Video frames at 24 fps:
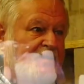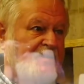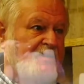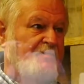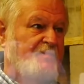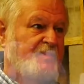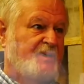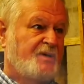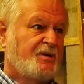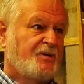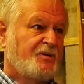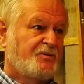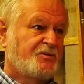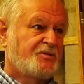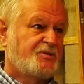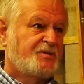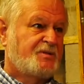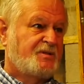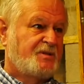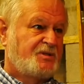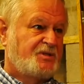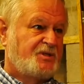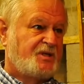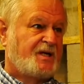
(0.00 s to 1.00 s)
in the bilge
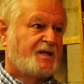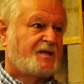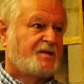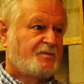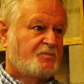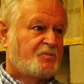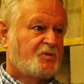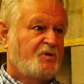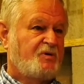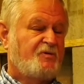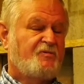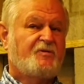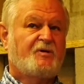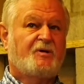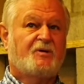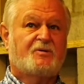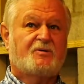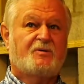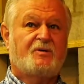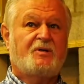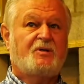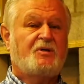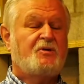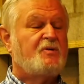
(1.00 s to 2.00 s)
to check the
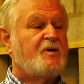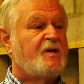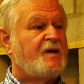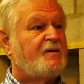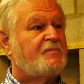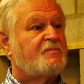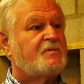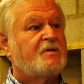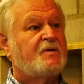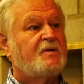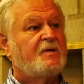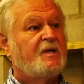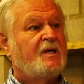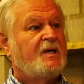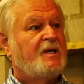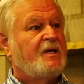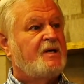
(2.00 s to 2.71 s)
pre-filter, and you have to